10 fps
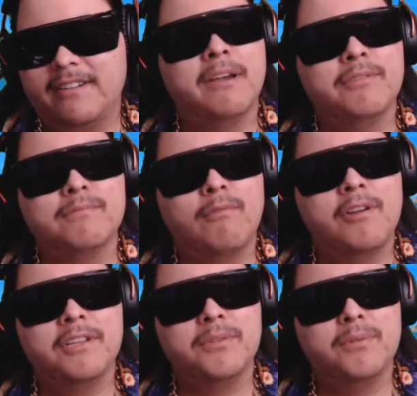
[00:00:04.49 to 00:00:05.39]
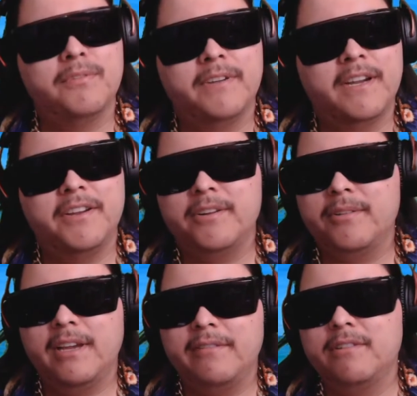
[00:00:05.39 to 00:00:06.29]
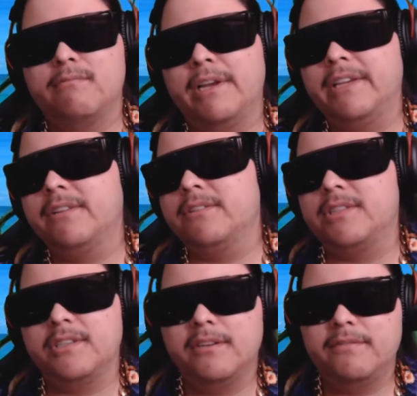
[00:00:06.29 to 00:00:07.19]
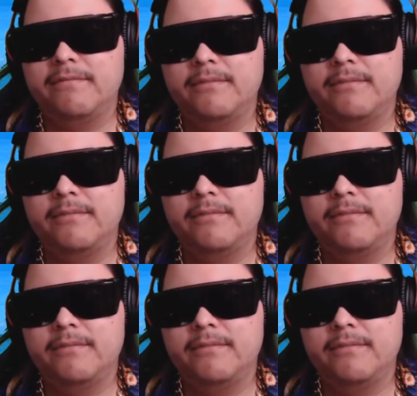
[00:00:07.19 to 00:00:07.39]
I was walking through the fair. You know, they have the regular stuff.